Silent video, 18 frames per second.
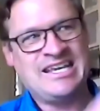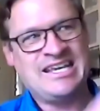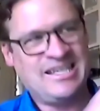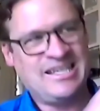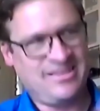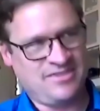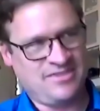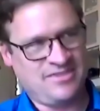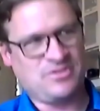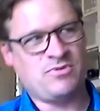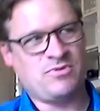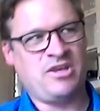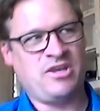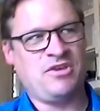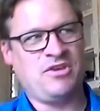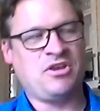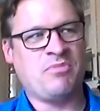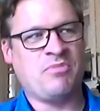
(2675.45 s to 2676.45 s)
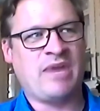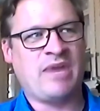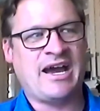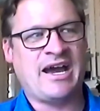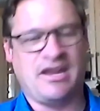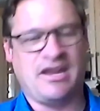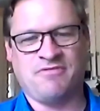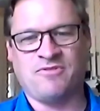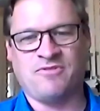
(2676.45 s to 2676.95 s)
this is what you can buy
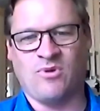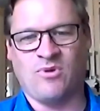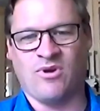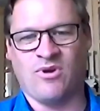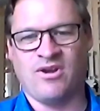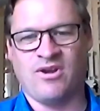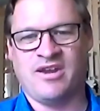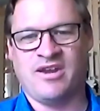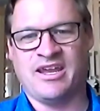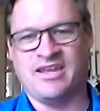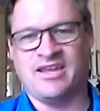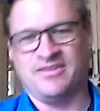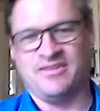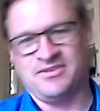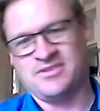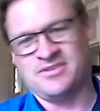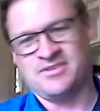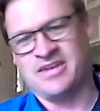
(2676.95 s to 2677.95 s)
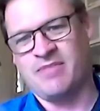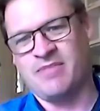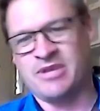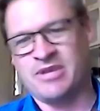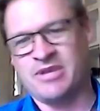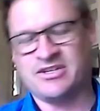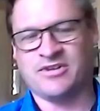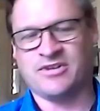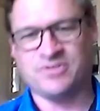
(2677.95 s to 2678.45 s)
it for, and this is how much
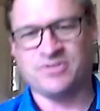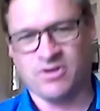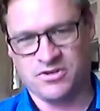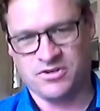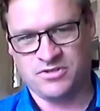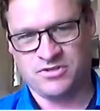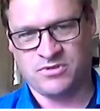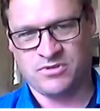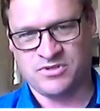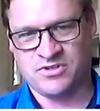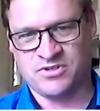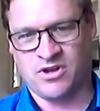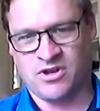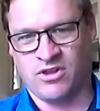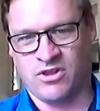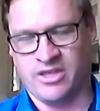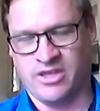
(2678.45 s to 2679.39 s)
I'll charge to install it.